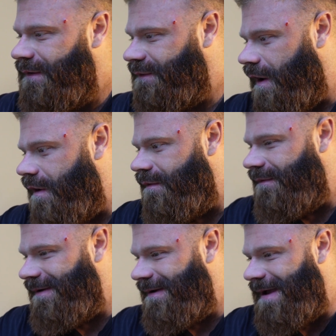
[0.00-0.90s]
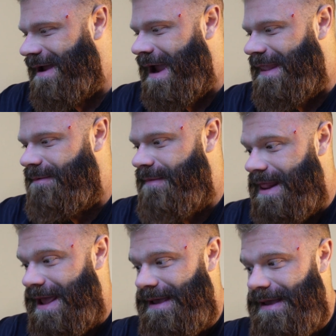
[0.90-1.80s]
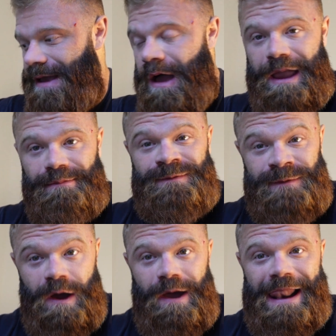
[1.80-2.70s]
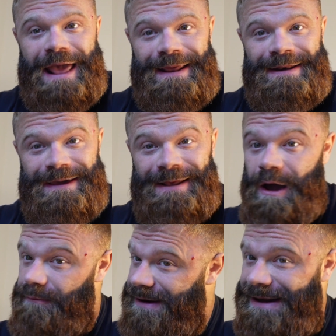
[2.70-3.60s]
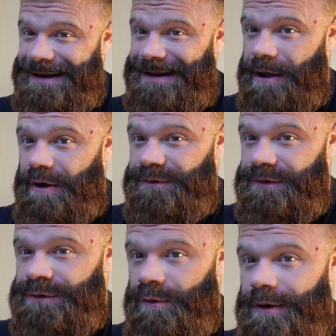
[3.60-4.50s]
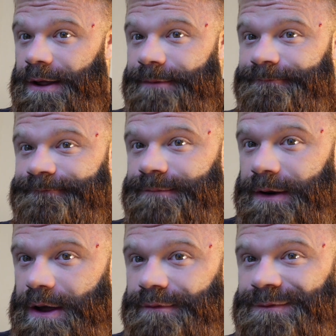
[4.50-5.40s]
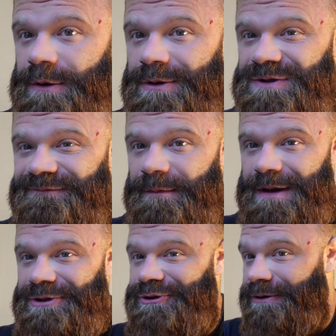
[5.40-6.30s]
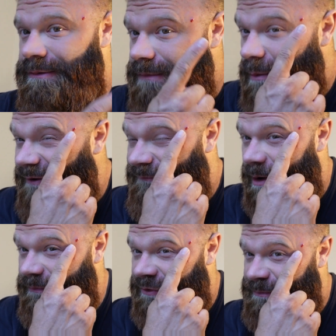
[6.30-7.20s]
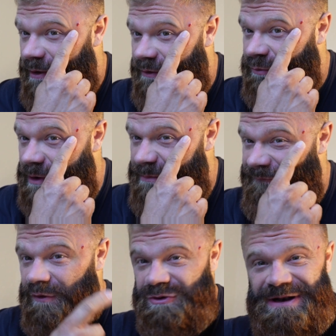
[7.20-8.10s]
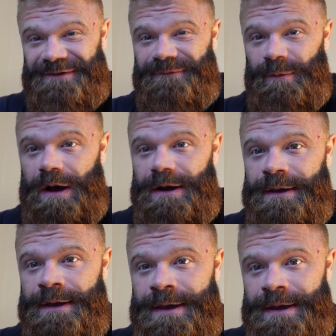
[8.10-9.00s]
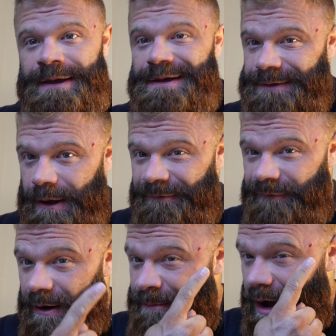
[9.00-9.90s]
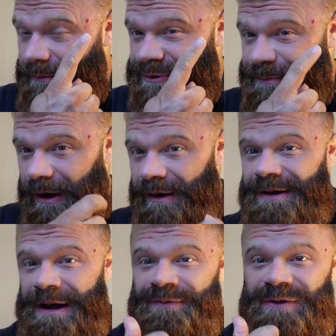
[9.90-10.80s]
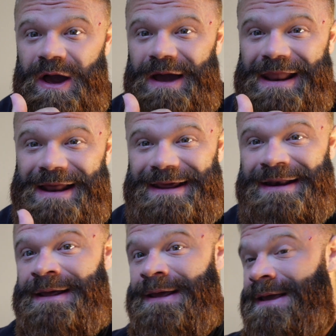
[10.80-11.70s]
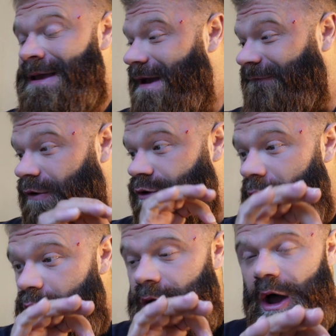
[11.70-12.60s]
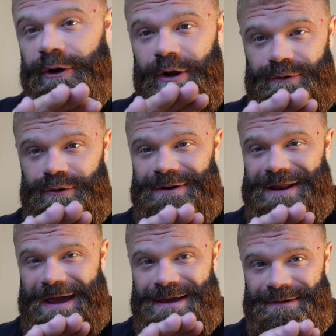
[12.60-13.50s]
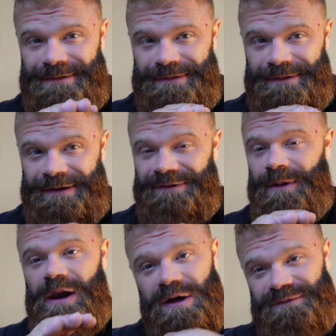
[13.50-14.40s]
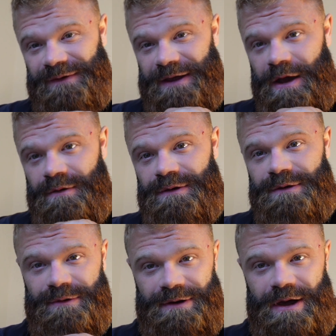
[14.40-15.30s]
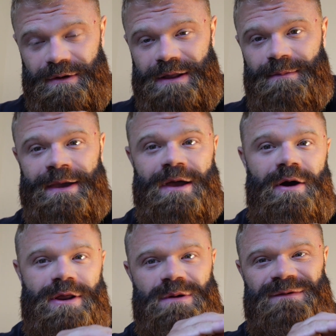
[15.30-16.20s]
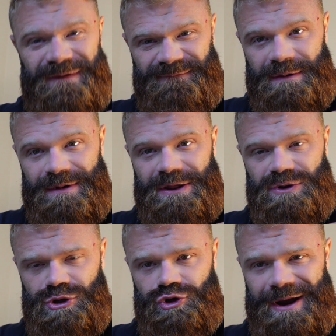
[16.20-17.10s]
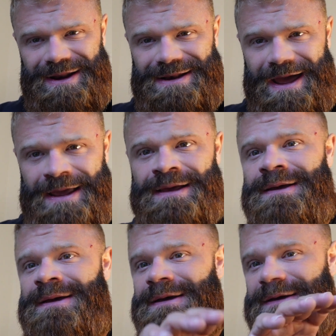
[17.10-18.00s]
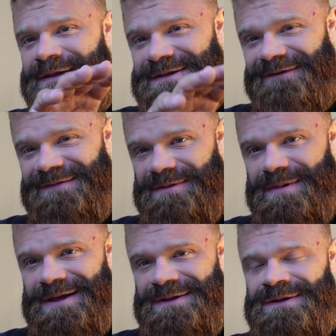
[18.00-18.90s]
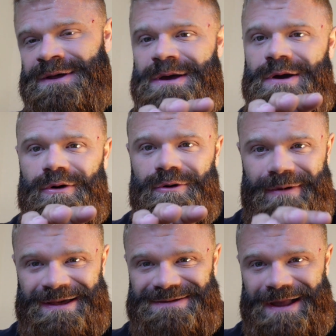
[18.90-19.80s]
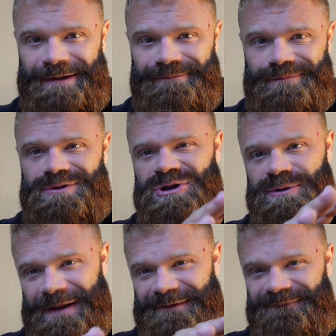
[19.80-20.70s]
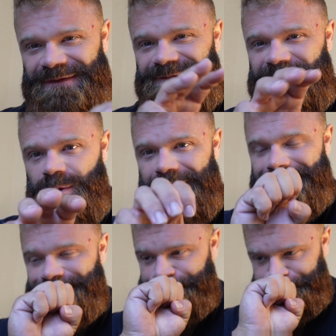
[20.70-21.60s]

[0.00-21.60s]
So at the minute, I am turtle-heading, and I really need to go to the toilet. I know, too much information. My wife popped the spot as well before she left for work. So I've got a pop spot, I'm turtle-heading, I've got no cardio to do today, and in my last video, you would have known that my cardio is 50 minutes on a training day and 70 minutes on a rest day, which is split 50-20.